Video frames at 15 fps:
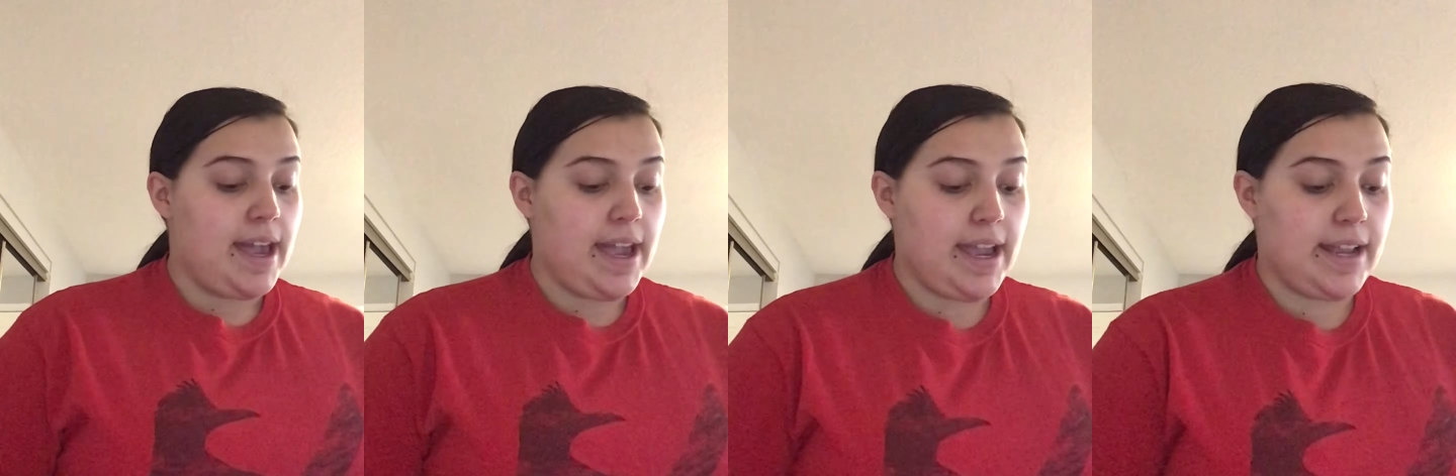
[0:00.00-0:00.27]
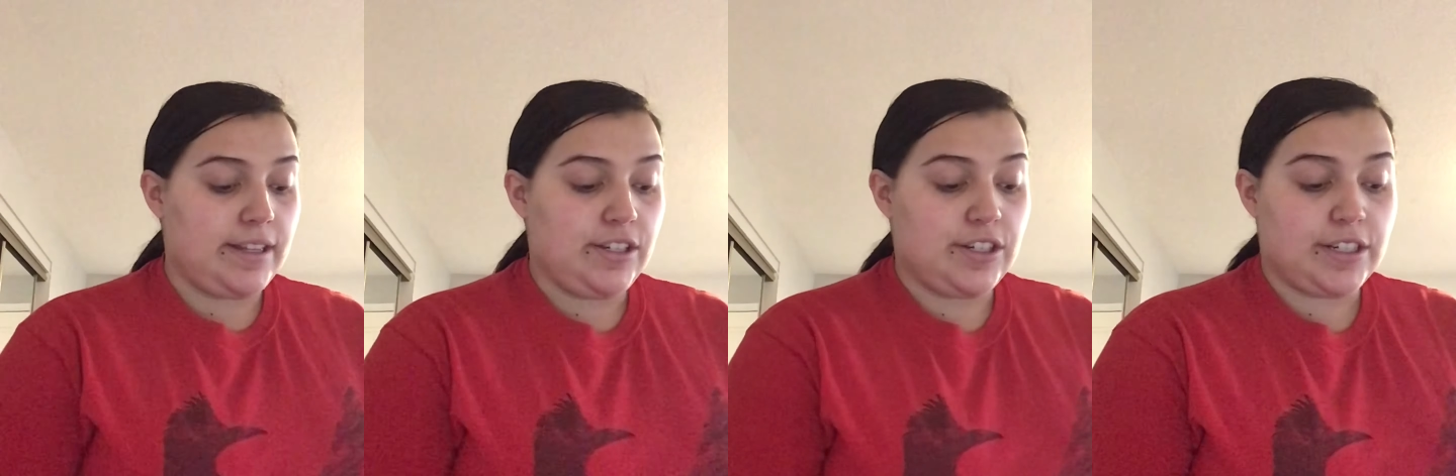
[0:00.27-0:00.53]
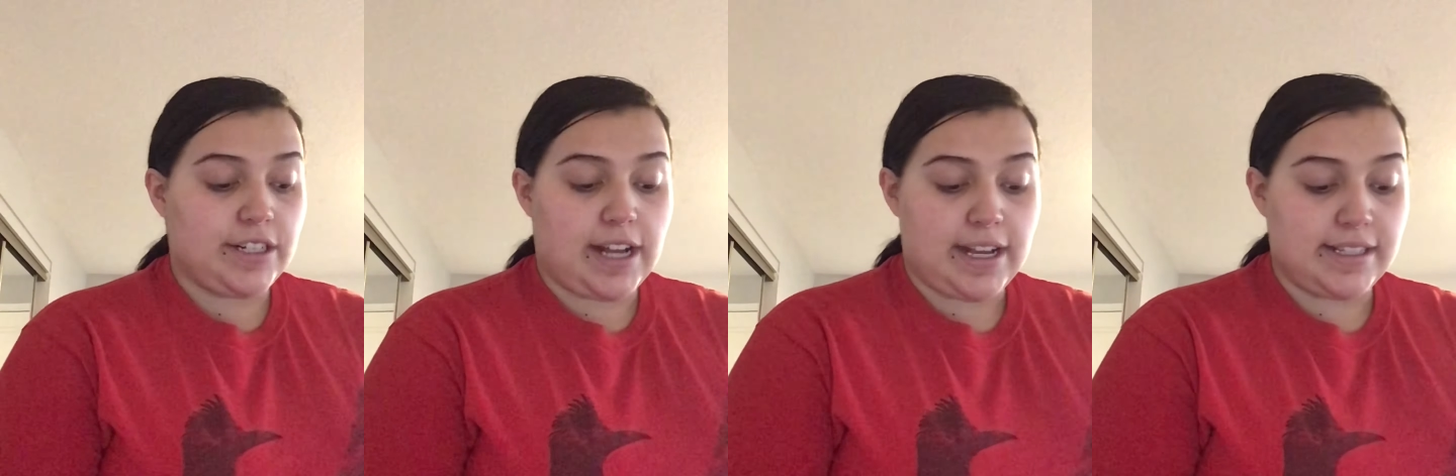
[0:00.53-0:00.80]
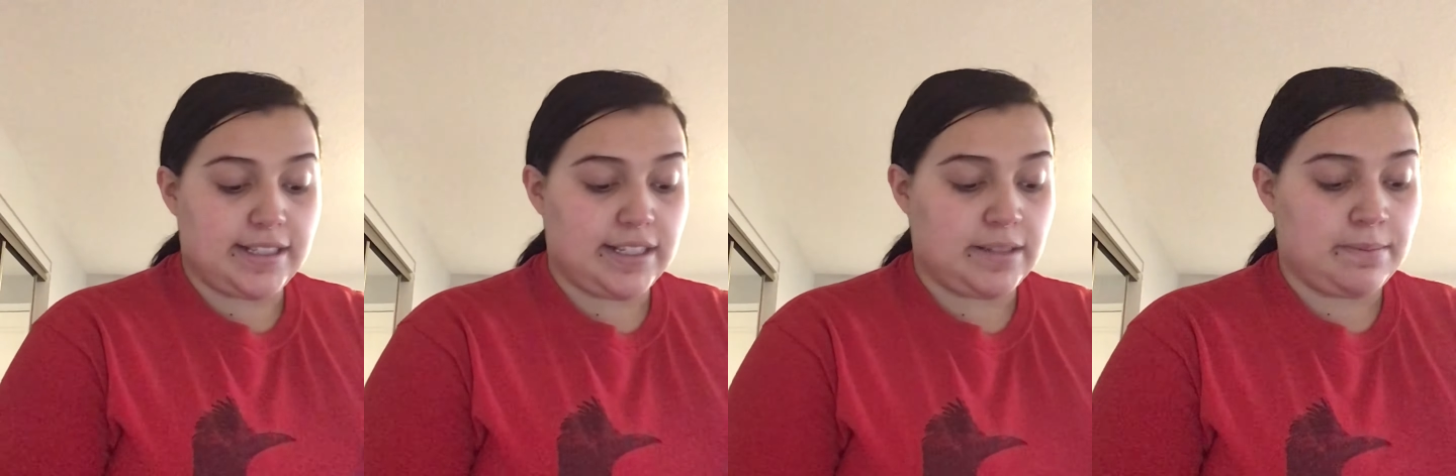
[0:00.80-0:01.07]
and your
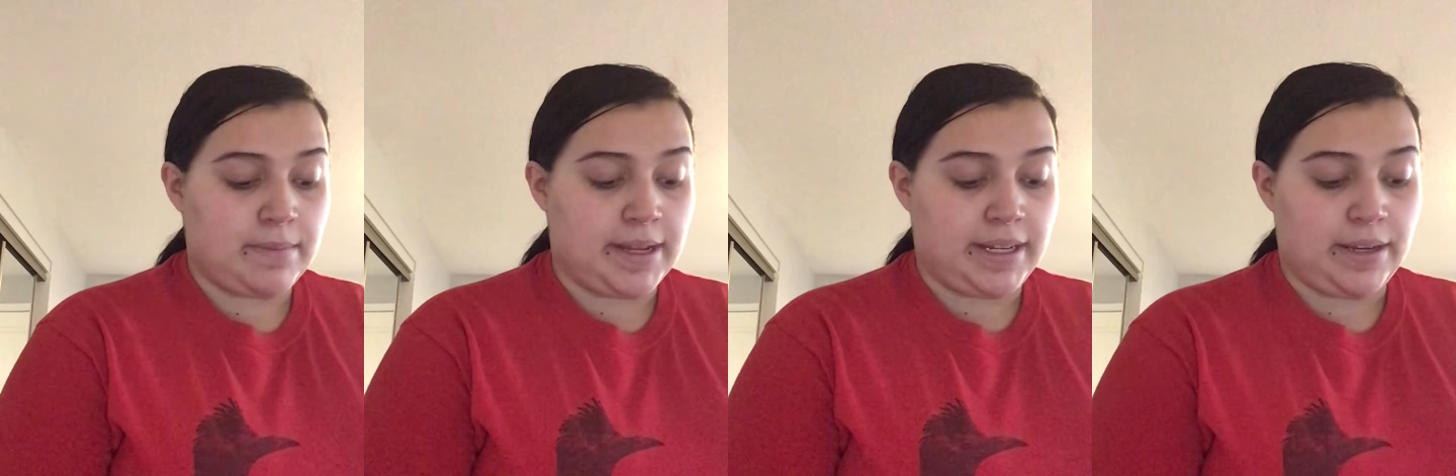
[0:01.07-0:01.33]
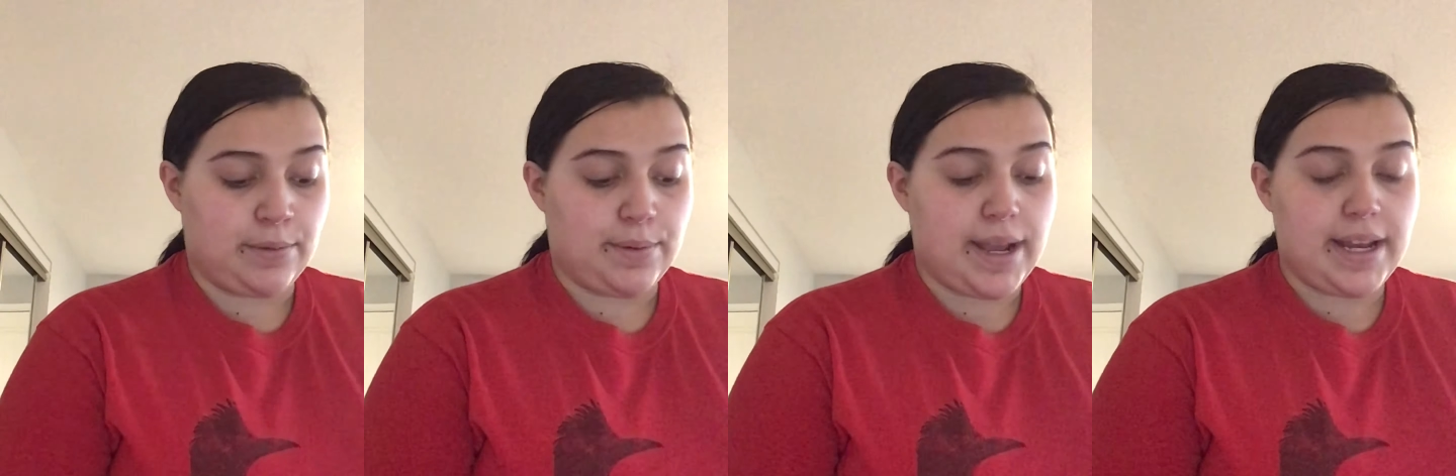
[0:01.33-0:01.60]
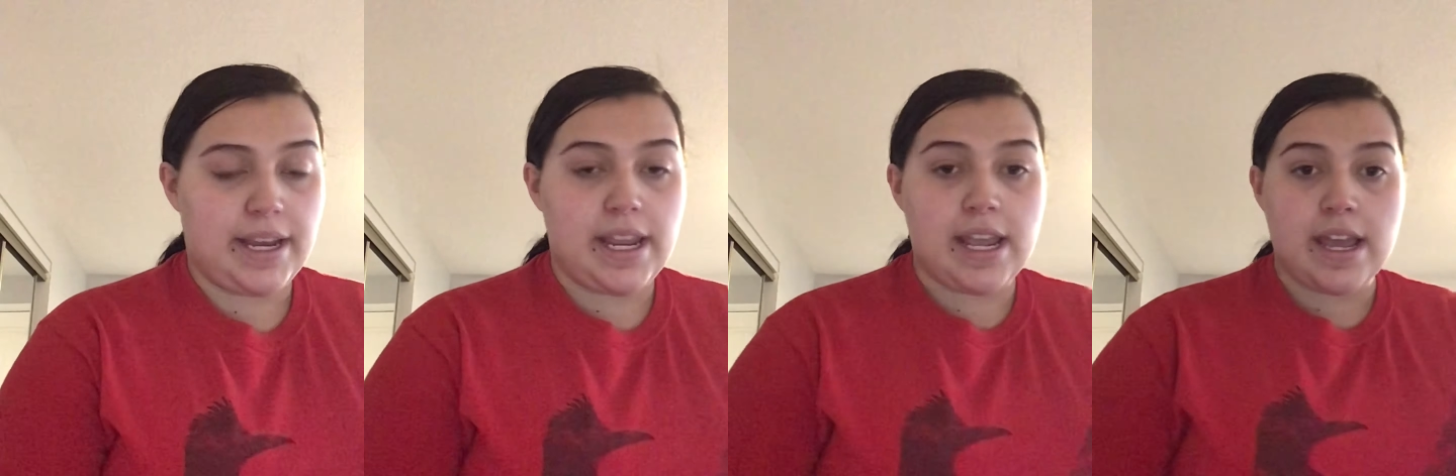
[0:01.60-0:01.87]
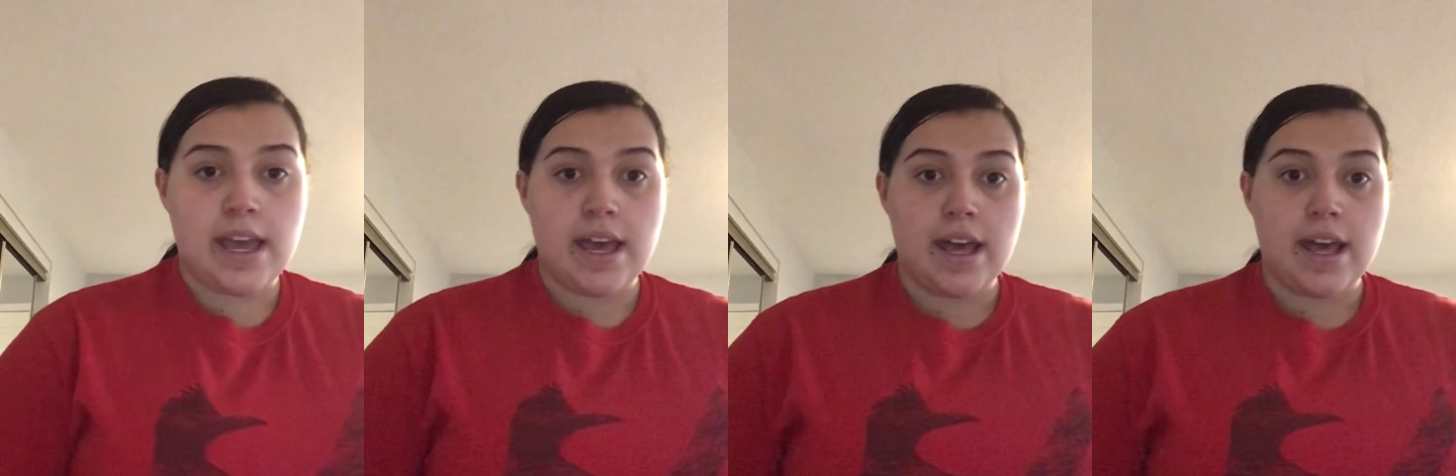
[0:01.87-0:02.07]
guys' money ready.